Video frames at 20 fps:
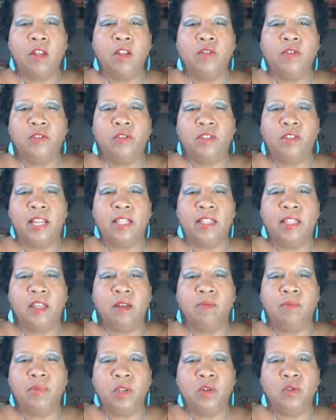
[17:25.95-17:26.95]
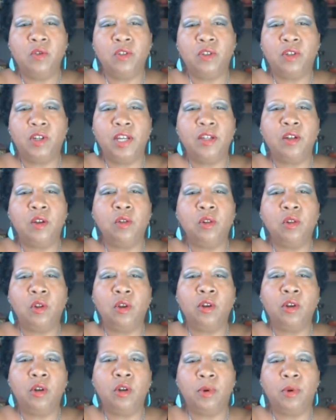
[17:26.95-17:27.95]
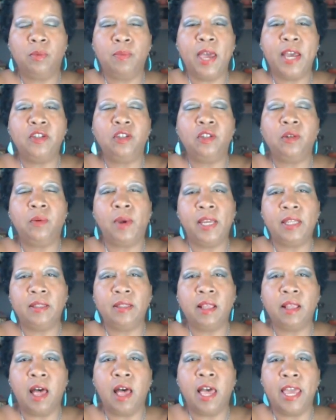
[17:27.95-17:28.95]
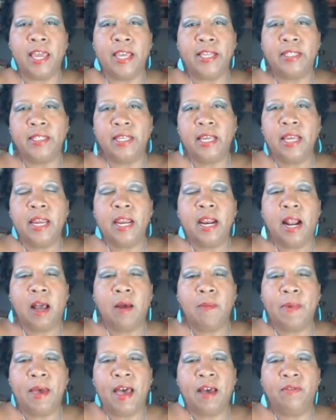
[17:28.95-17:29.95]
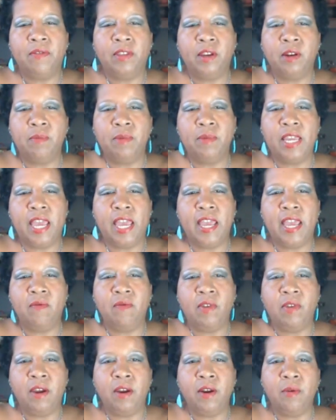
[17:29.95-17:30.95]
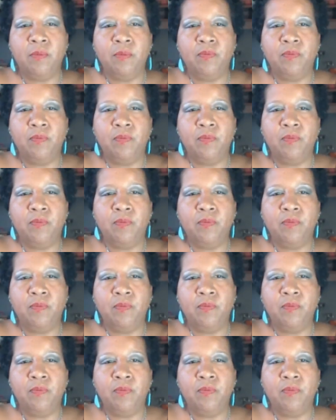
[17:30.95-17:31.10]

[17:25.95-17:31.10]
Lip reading: so that the abuser can no longer perpetuate lies about their behavior.